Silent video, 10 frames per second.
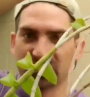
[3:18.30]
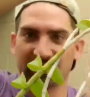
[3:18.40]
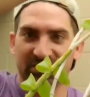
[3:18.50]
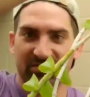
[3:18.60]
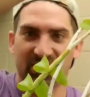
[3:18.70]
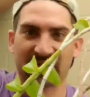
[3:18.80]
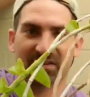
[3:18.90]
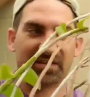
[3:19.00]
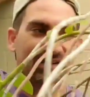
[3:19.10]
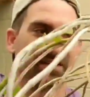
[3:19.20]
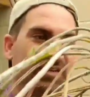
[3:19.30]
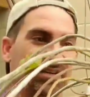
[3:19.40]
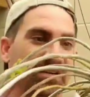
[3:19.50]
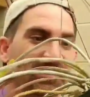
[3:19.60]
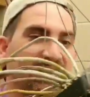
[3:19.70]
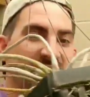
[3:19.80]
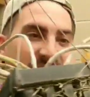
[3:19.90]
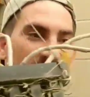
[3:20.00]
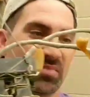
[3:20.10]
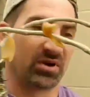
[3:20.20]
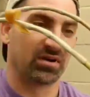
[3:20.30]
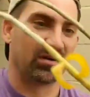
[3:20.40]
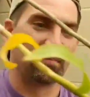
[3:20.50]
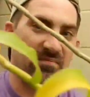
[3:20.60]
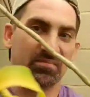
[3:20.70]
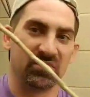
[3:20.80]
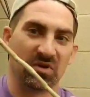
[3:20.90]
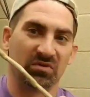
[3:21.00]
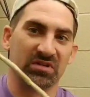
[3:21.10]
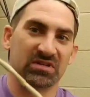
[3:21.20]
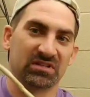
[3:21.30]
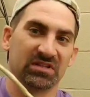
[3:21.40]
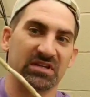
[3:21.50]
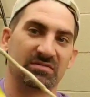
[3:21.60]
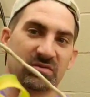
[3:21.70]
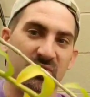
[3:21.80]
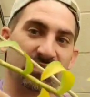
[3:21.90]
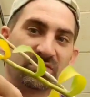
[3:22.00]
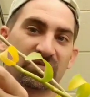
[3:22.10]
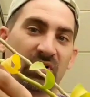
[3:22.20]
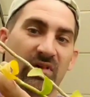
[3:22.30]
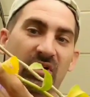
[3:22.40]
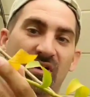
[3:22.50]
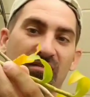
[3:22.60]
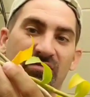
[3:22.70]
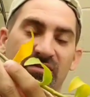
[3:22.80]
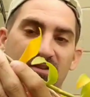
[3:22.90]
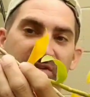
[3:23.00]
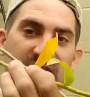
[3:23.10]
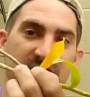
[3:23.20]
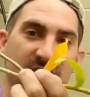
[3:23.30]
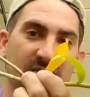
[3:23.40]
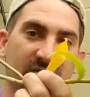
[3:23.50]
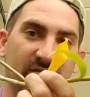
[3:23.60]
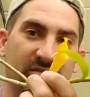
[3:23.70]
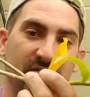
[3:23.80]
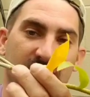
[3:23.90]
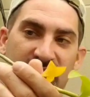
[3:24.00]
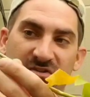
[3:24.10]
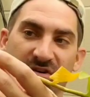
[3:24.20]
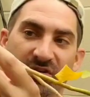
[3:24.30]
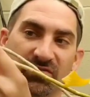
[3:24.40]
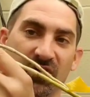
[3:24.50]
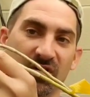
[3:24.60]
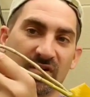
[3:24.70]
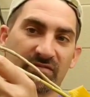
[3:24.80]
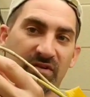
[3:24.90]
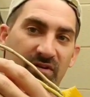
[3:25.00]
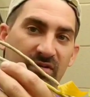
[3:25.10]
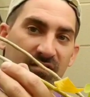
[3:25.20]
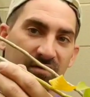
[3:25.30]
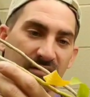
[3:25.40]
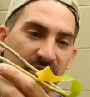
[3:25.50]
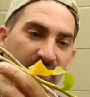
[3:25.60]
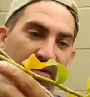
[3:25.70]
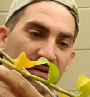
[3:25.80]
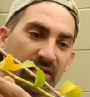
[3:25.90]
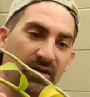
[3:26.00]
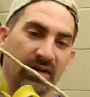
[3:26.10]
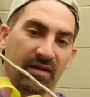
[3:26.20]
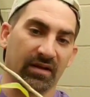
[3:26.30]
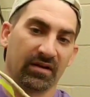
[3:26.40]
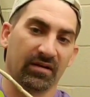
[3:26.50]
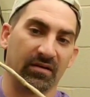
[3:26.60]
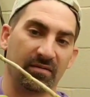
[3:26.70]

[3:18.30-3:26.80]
really scraggly. But these leaves will fall off, and you can see they're starting to fall off here, and